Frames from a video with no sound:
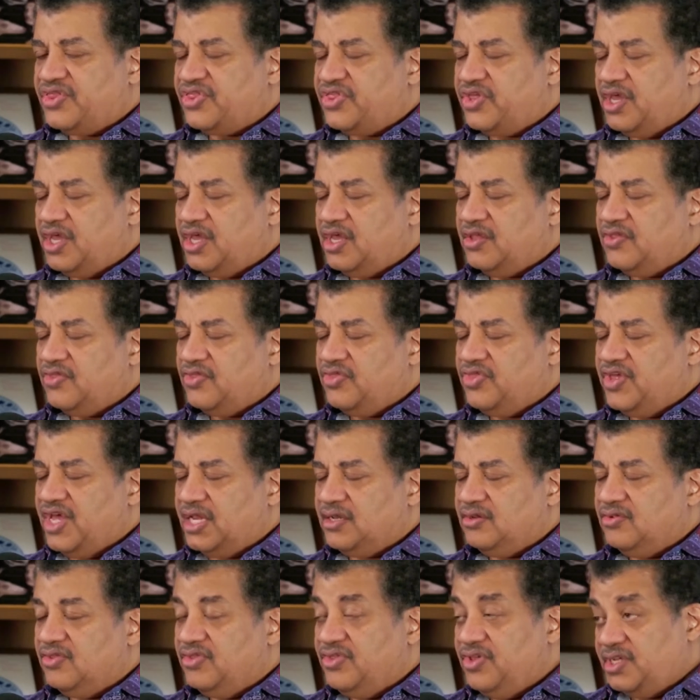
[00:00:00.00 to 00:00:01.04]
thing that
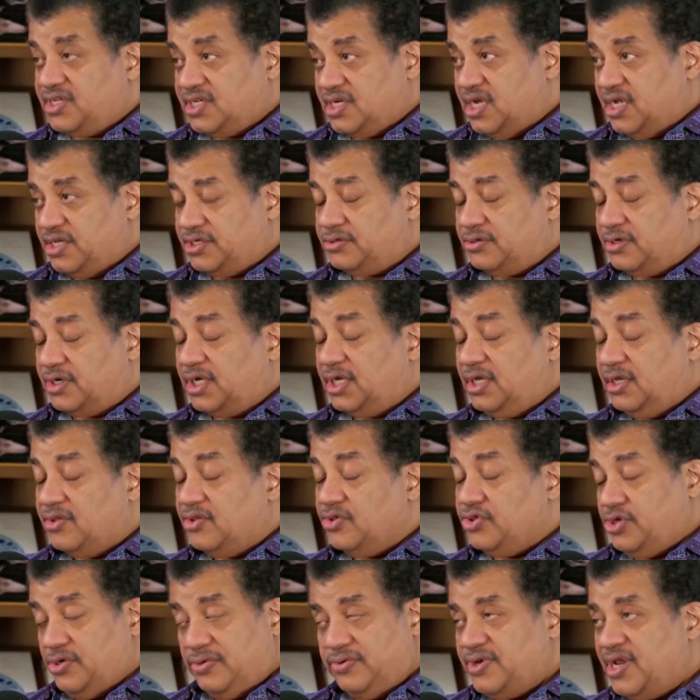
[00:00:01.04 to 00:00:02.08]
this country,
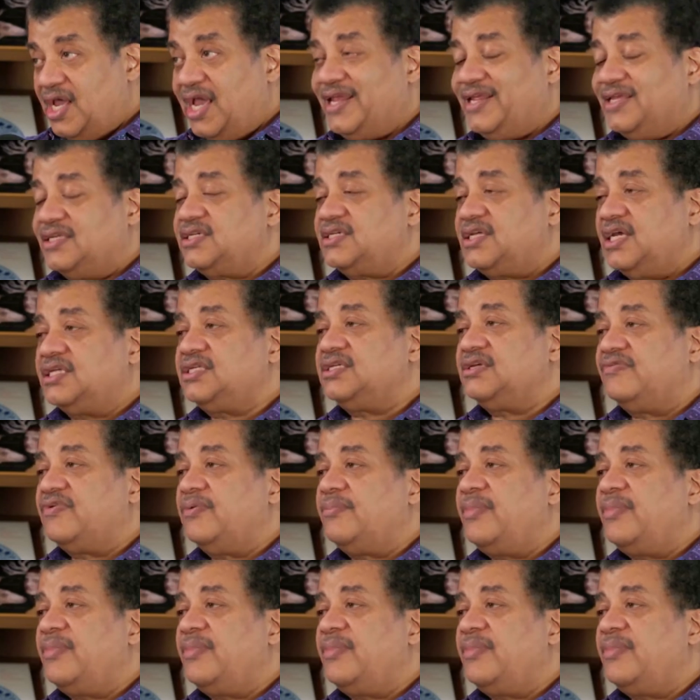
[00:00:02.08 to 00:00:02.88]
the United States of